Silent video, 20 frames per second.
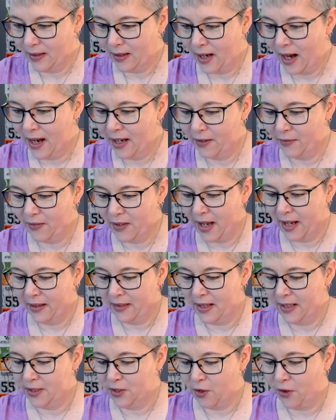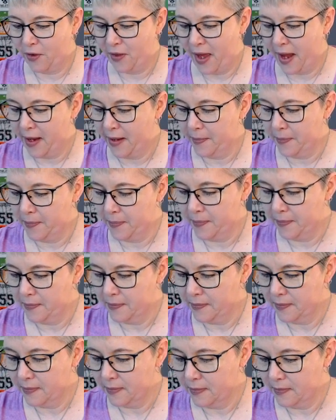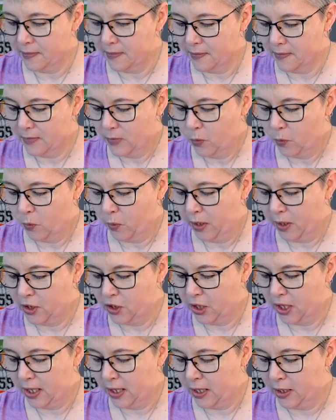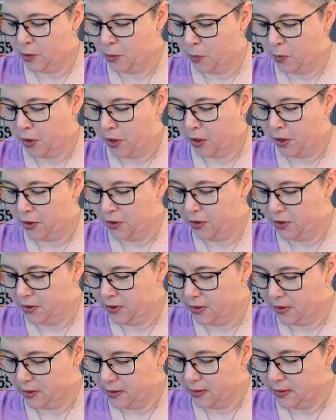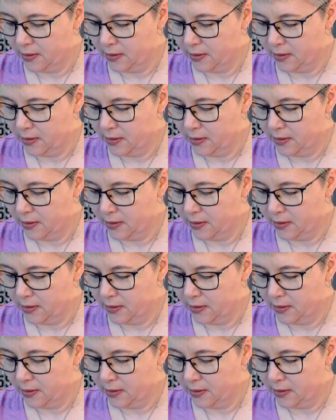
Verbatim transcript: kind of like this or that. Which is worse?